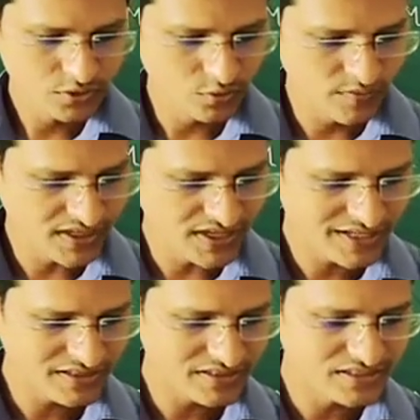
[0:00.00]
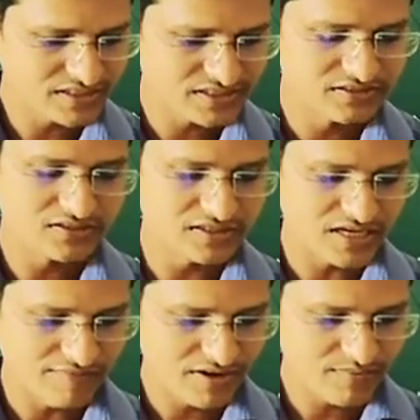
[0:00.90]
you will get the distance
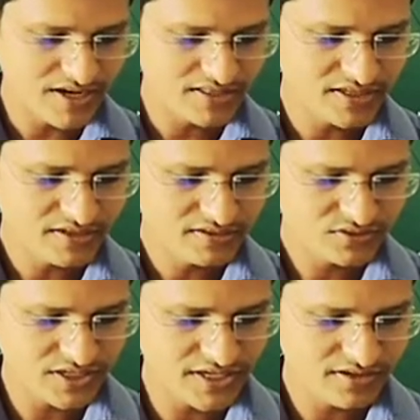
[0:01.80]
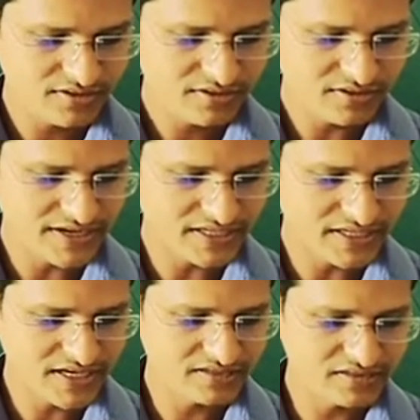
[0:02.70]
traveled by the train
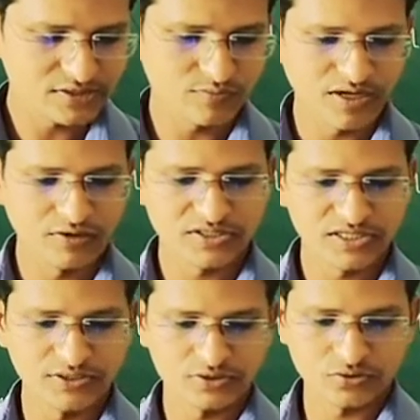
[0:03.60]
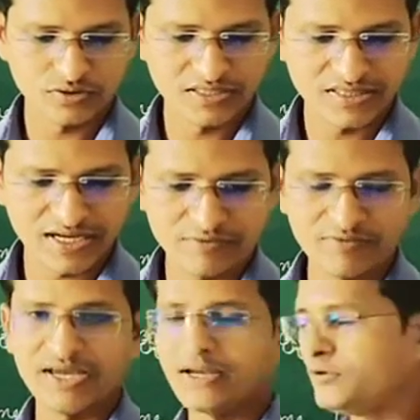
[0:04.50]
attaining this velocity. So in that
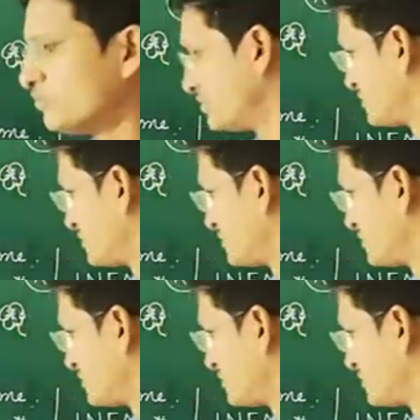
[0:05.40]
we can use